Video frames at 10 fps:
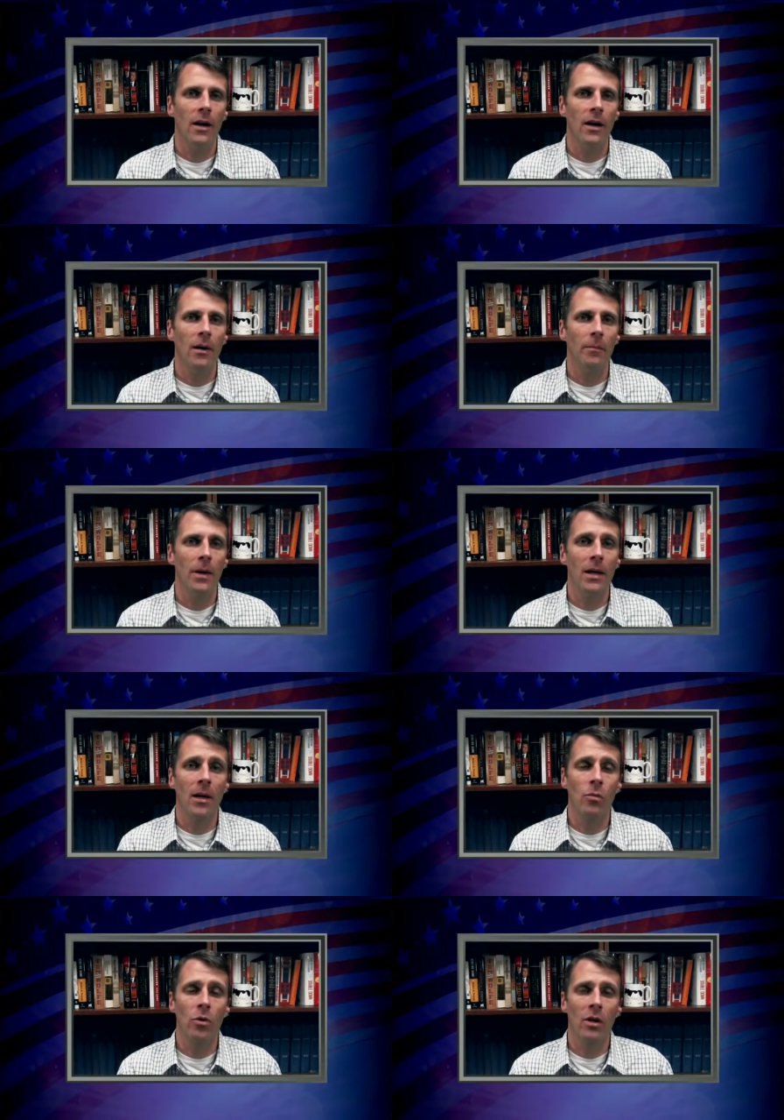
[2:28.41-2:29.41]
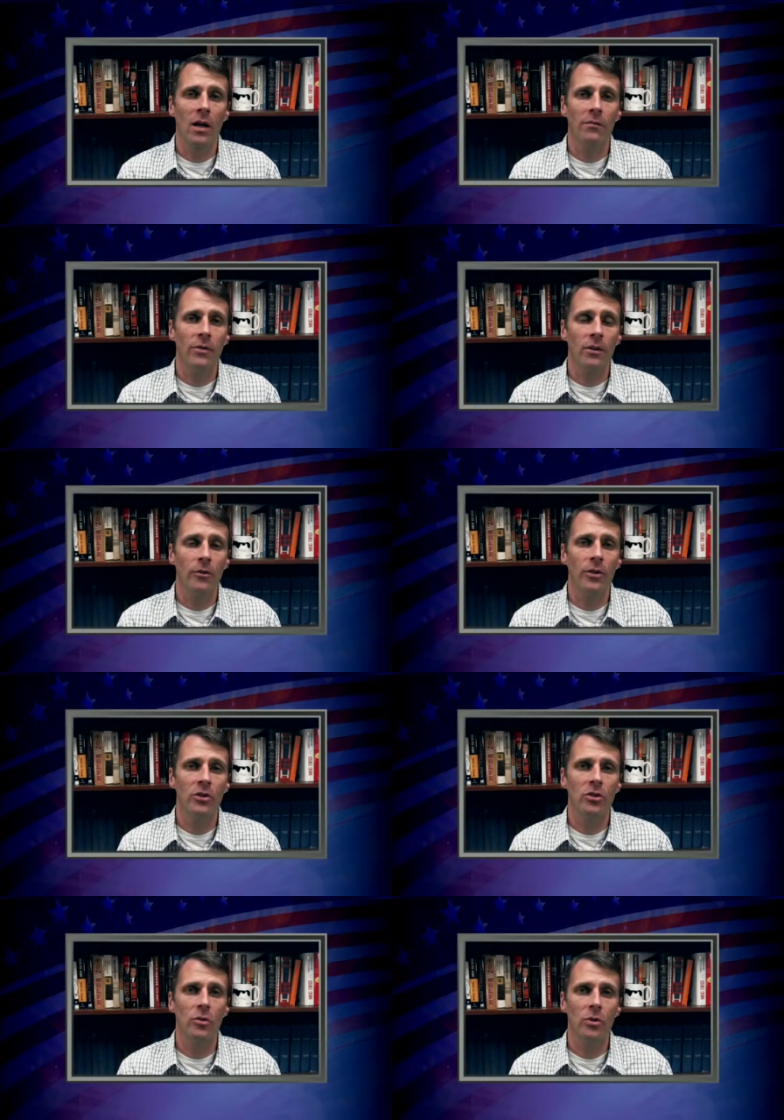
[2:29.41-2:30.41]
uh, ban on work on fetal
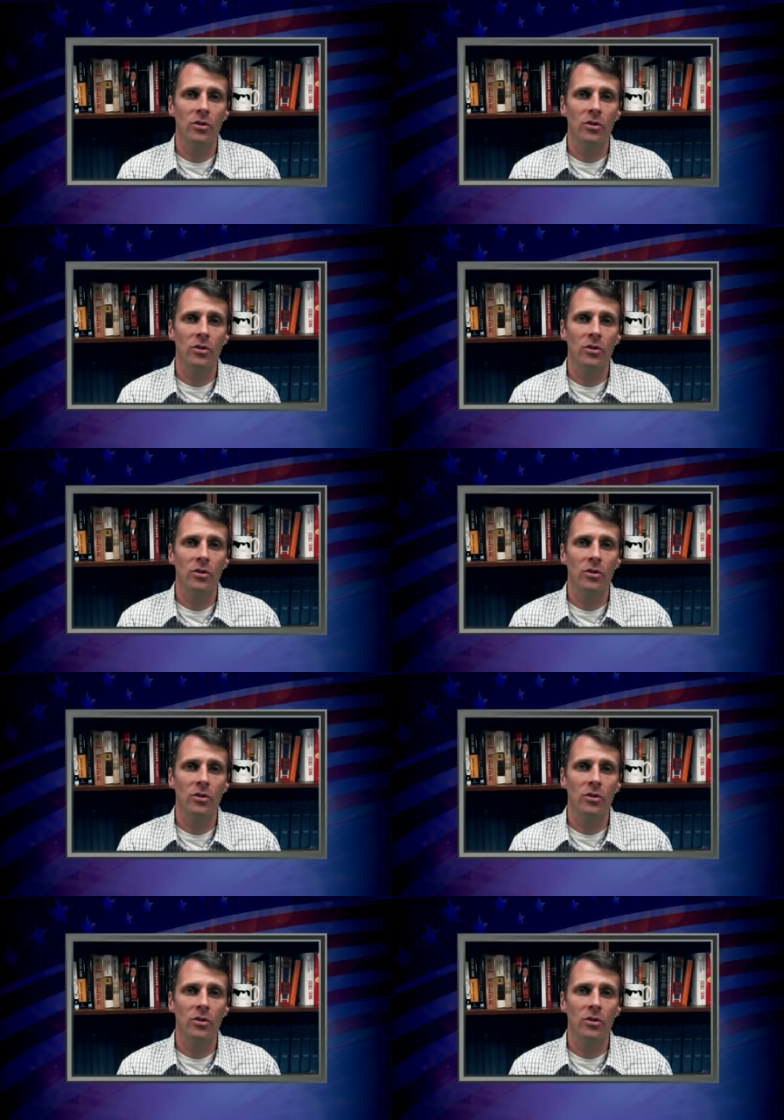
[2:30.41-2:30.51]
tissue,